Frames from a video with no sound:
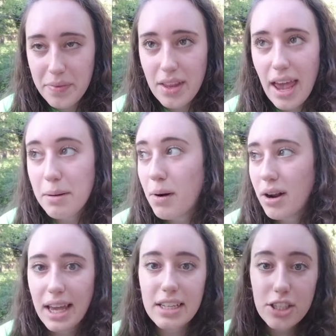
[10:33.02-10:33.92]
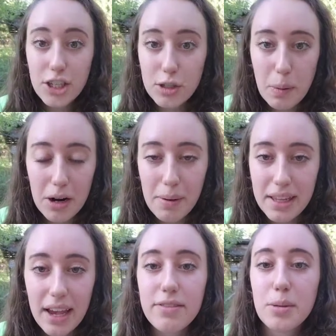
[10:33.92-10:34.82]
And Monat is a huge part of my
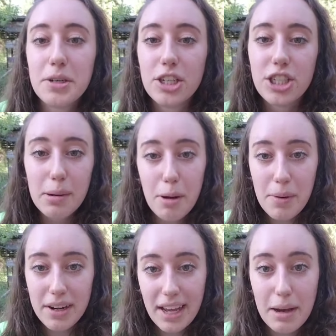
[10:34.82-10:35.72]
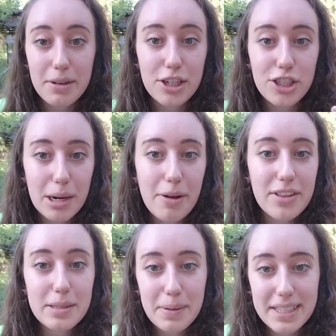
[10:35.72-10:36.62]
life, so I'm going to share about Monat. I'm going to share about
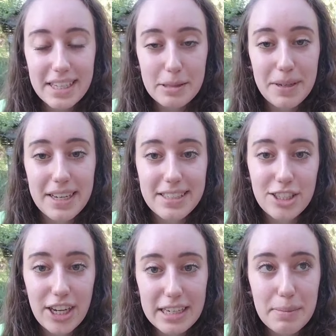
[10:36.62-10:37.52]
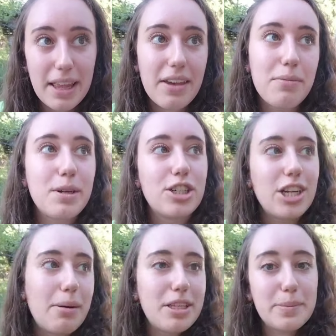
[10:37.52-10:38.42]
this business because it's changed my life. I'm going to share
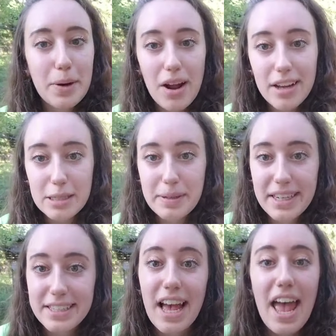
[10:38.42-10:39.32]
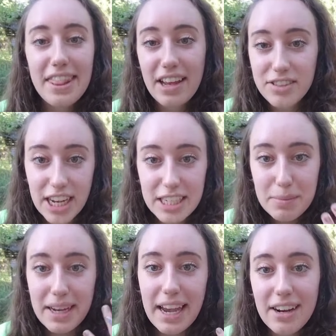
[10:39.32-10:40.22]
all these products because they've changed
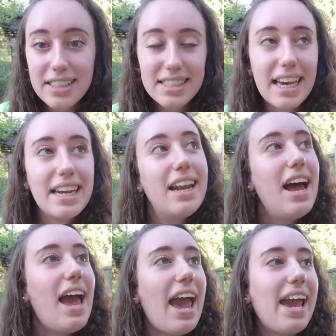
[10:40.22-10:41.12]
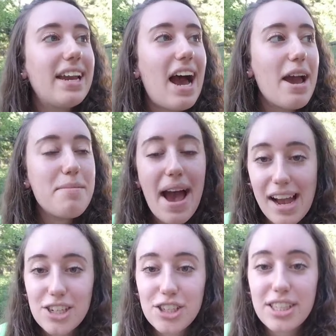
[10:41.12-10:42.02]
my hair and skin, and I'm
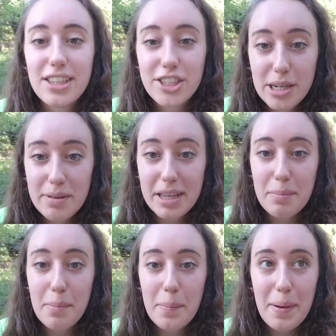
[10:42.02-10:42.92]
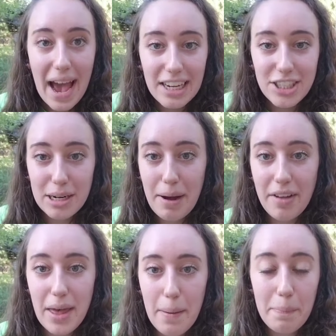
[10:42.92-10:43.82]
actually legitimately passionate about
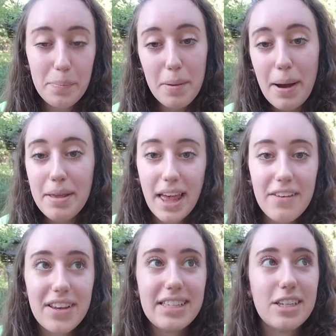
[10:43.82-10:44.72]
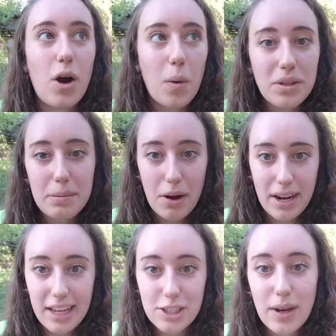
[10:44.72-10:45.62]
them. But my life isn't only
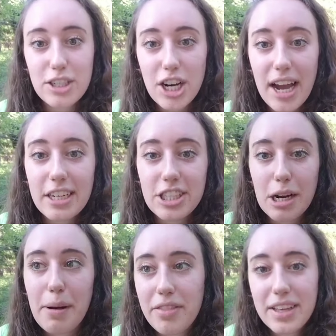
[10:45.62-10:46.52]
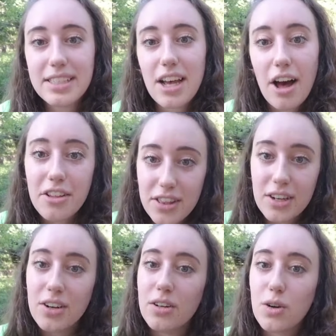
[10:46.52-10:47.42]
Monat, so I try and share about things other
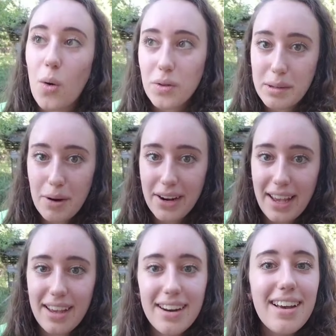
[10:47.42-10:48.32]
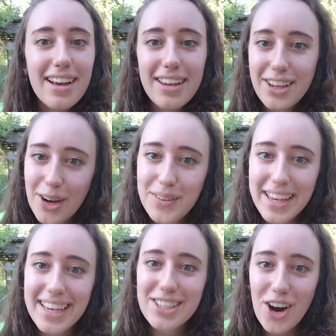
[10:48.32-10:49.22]
than only Monat. You know,
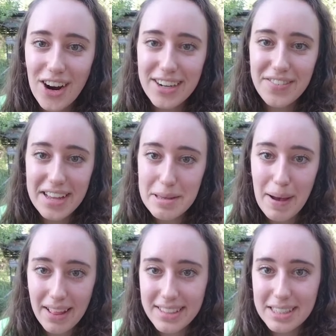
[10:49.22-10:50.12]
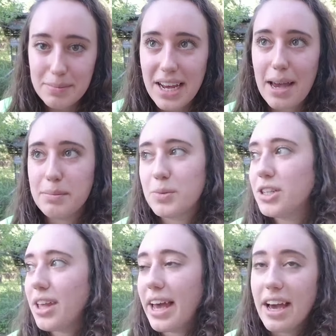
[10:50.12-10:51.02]
like it's hard to find the balance sometimes when you're
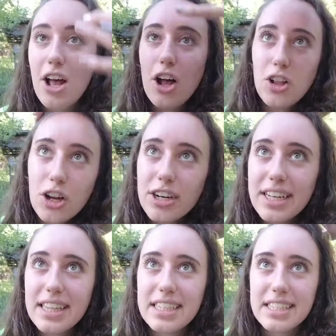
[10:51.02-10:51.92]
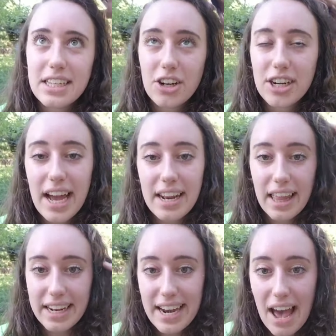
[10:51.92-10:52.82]
like learning this and learning how to
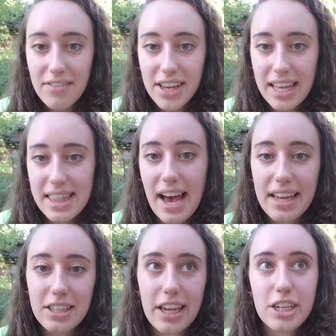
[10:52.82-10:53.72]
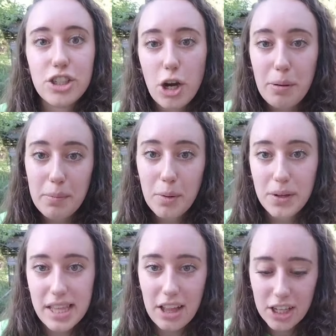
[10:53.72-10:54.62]
like navigate that and like show people
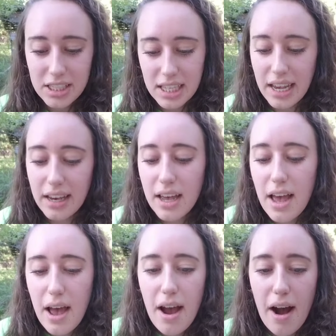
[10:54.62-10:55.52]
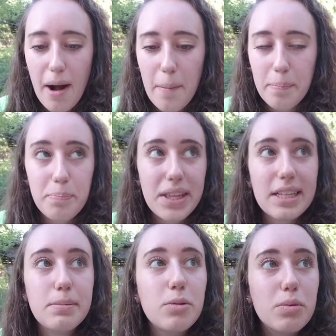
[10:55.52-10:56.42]
what that looks like. But that's
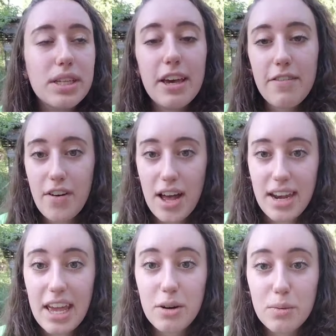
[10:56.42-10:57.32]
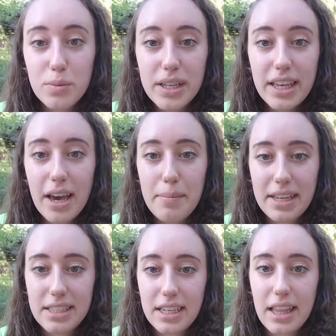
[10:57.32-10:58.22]
been really fun and a really
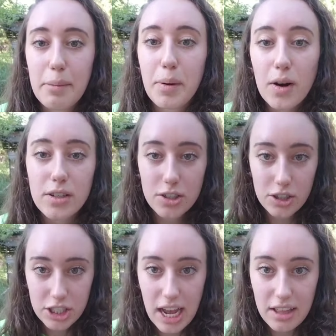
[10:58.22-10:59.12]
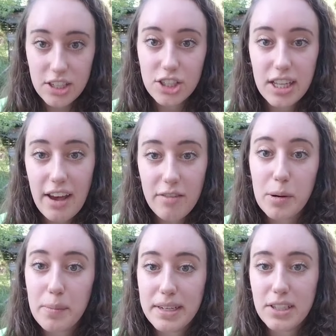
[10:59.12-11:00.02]
amazing like personal challenge that I've put
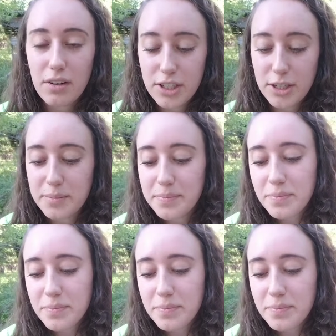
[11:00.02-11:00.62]
myself to.